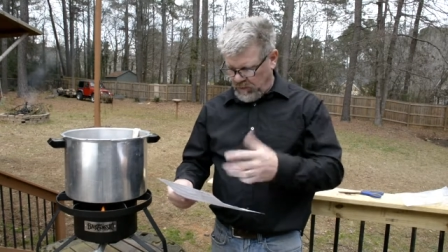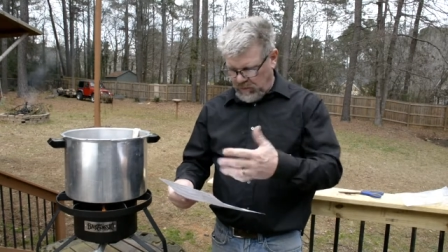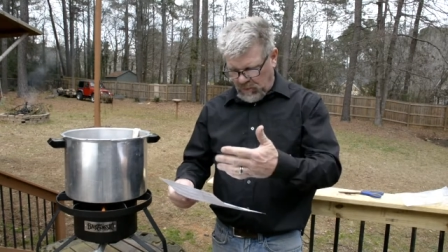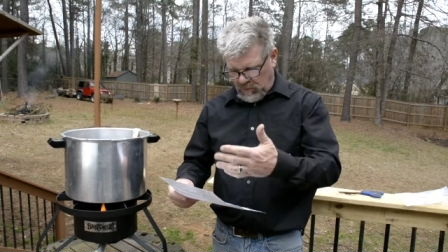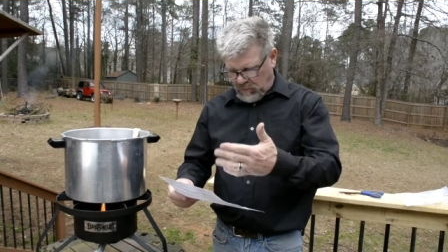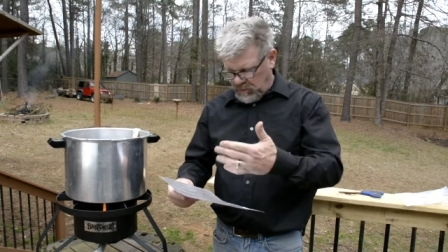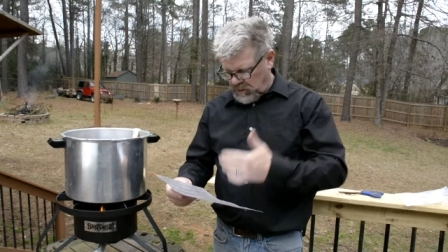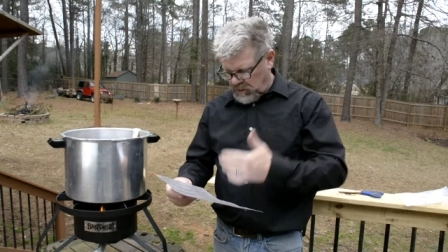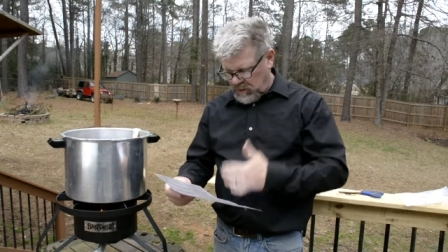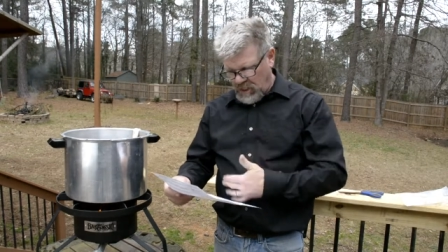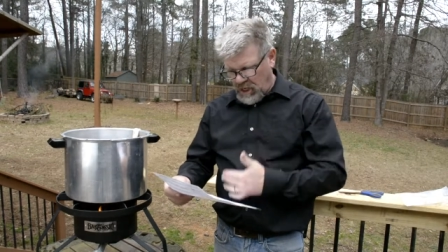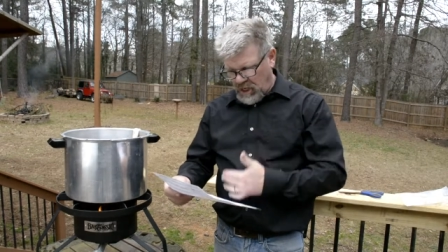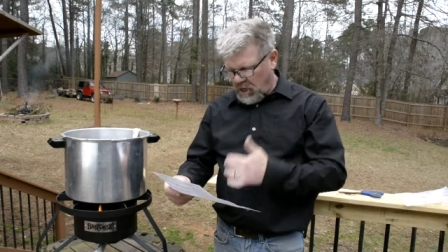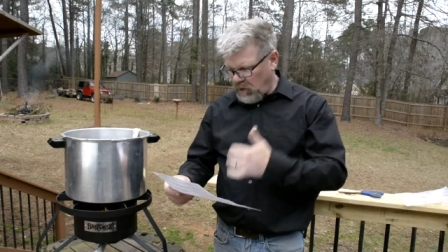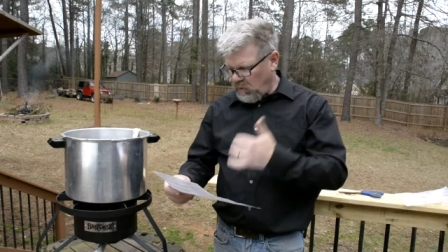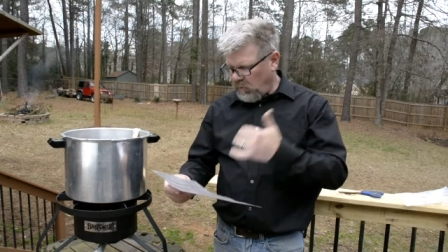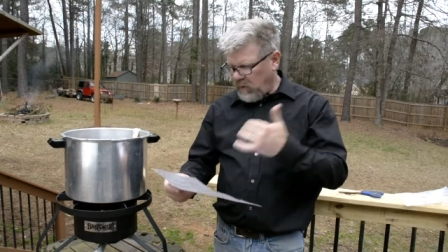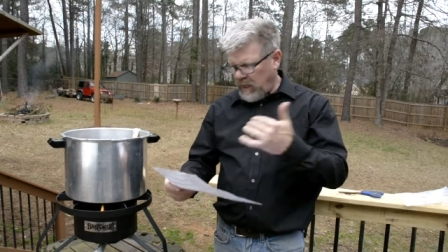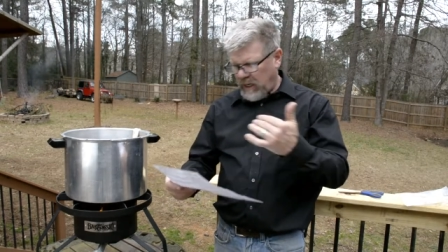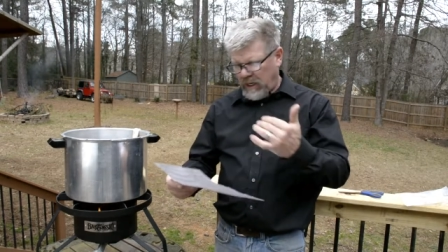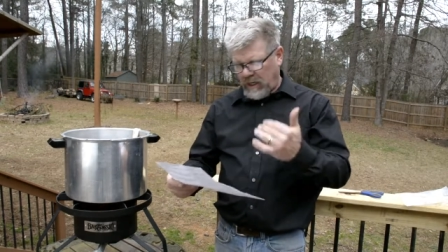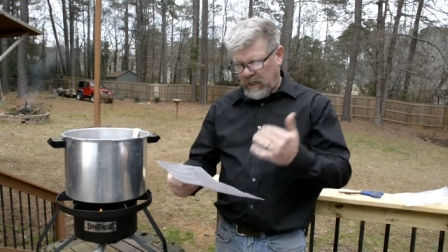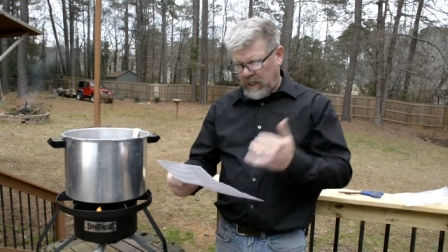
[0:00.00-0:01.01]
there was
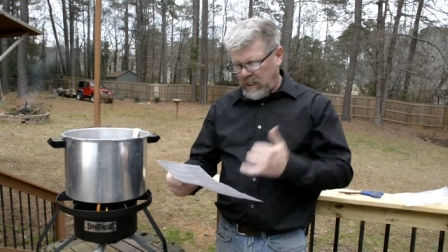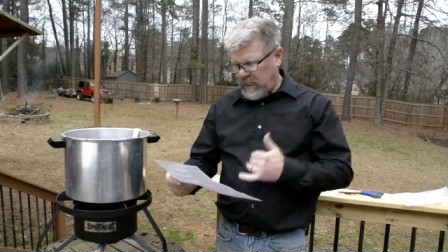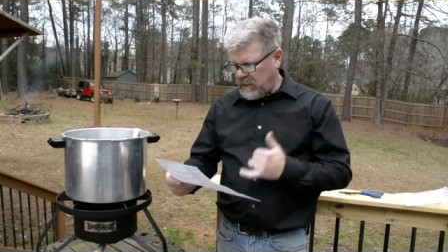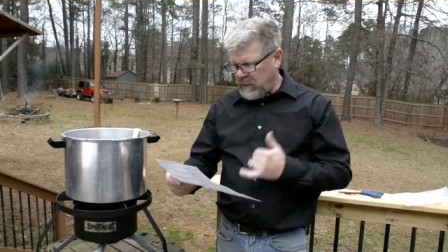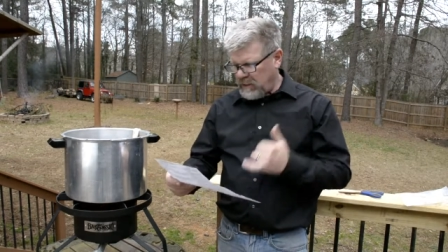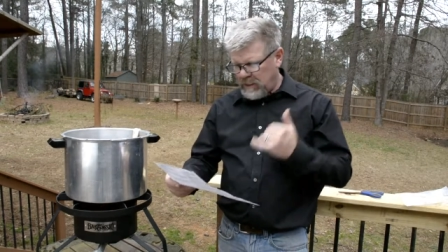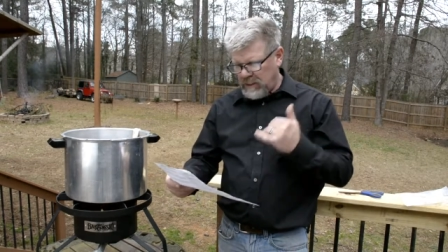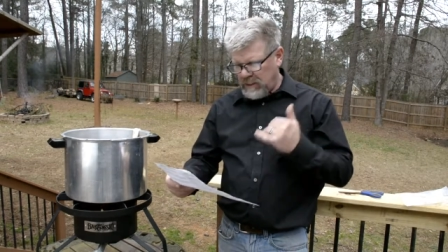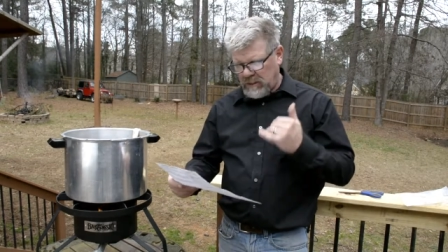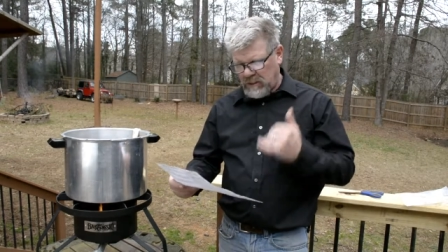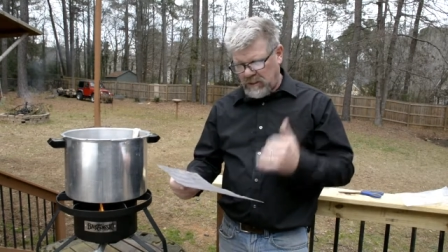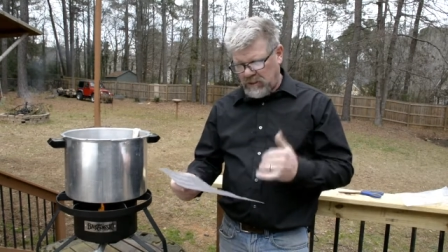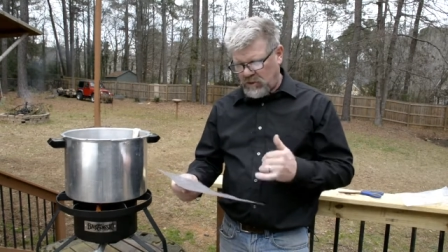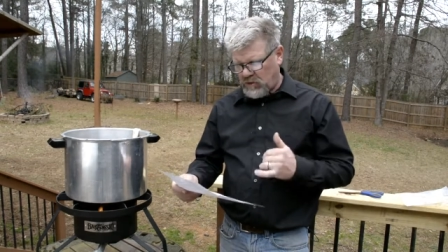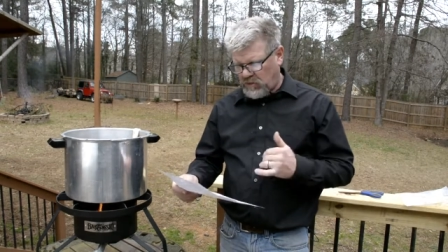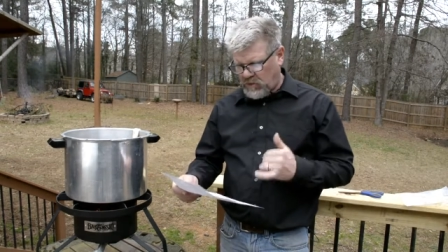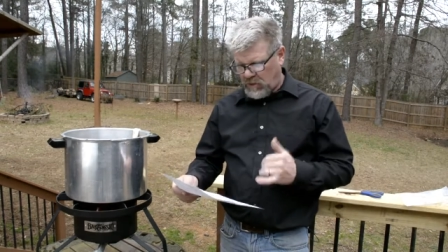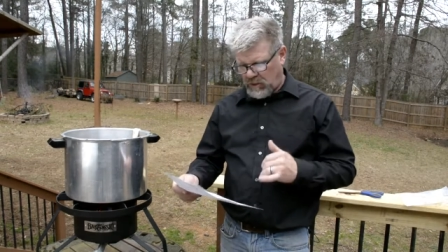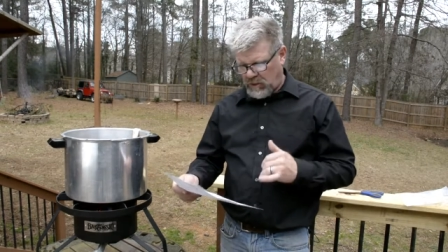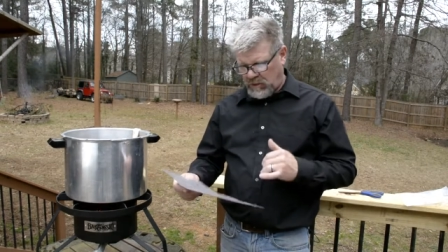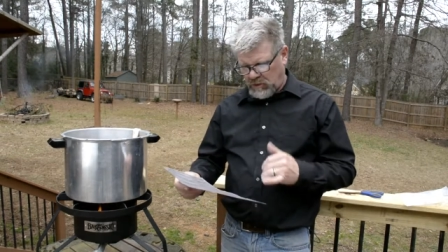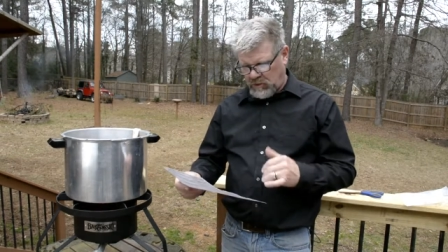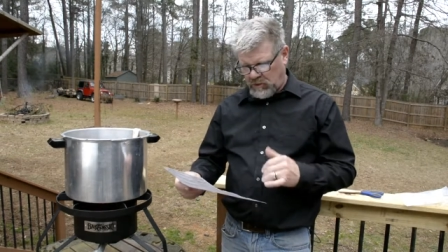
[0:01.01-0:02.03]
nowhere in these
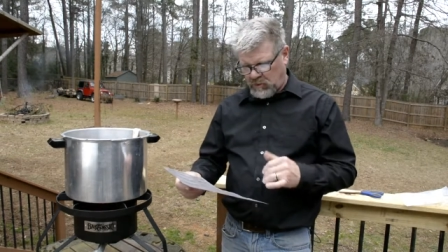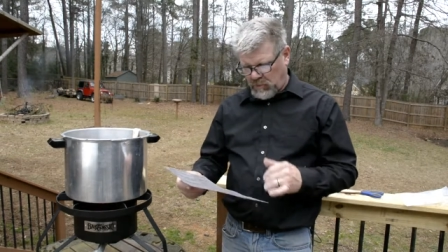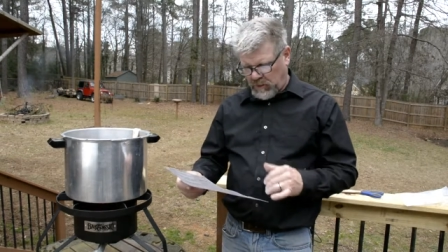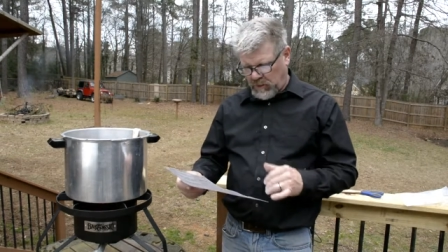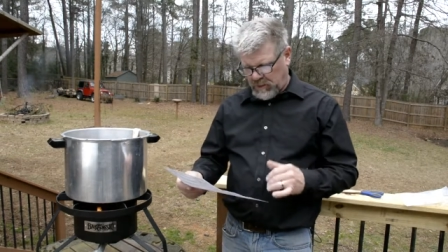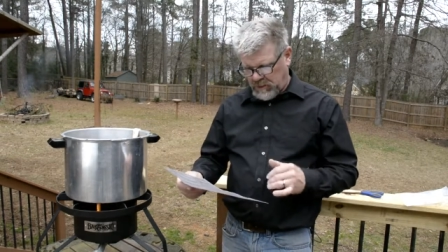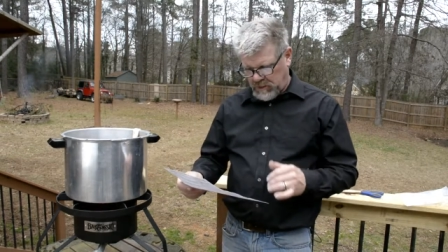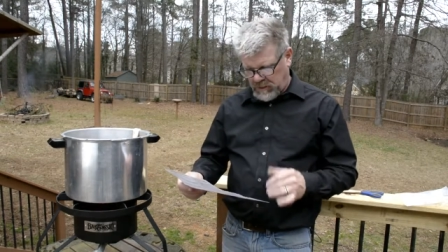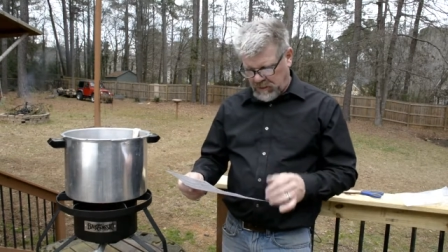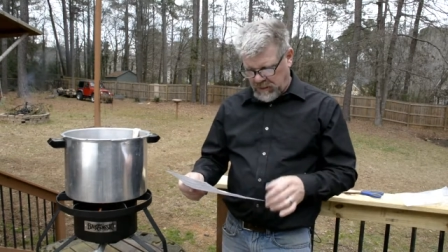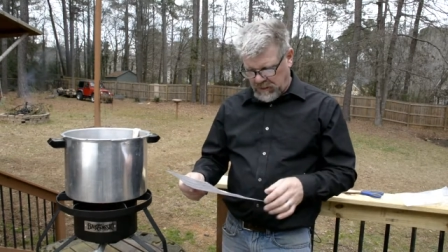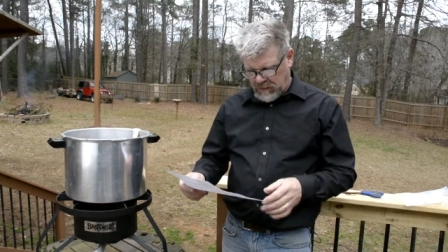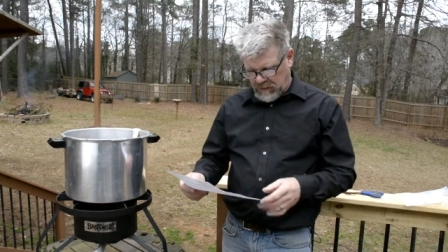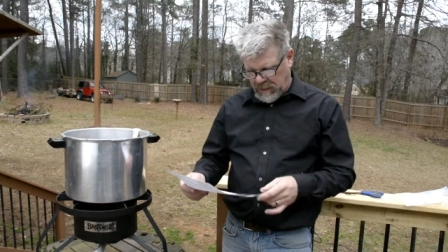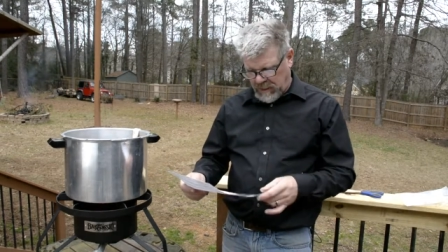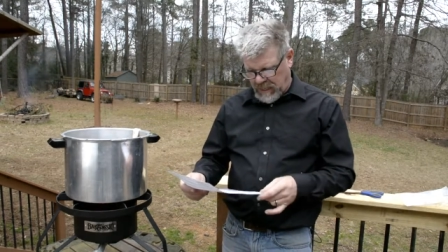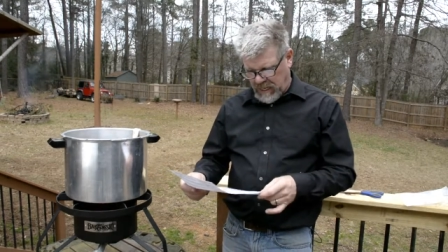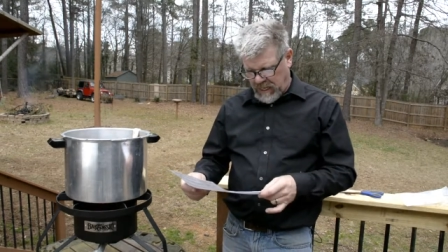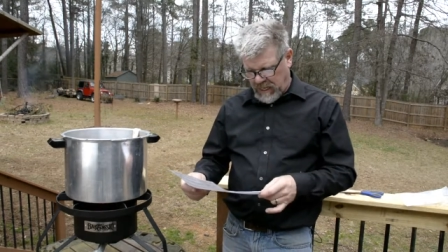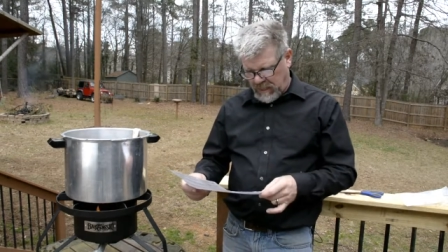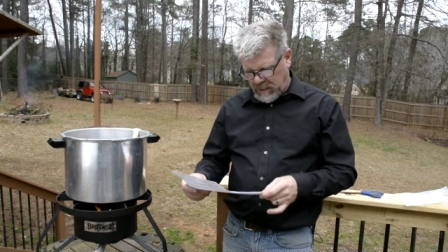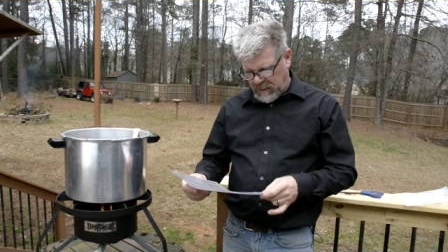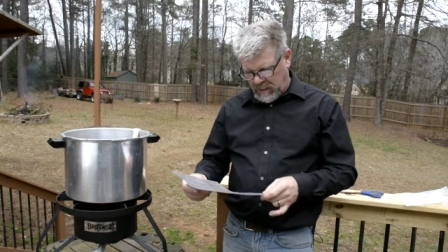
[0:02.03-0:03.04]
instructions where it says to
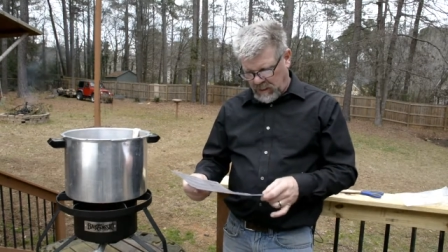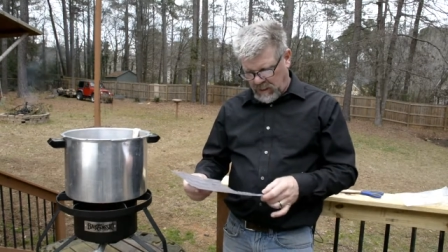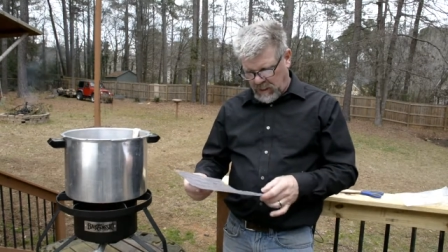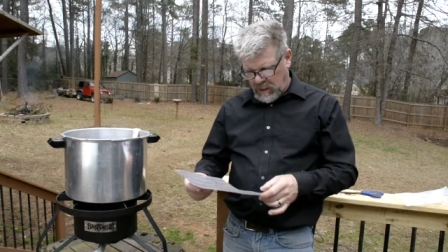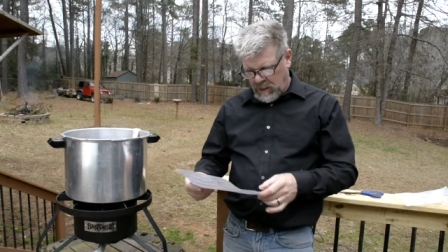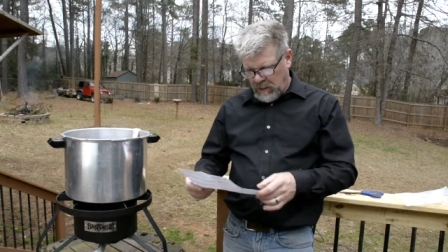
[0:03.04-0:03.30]
add it.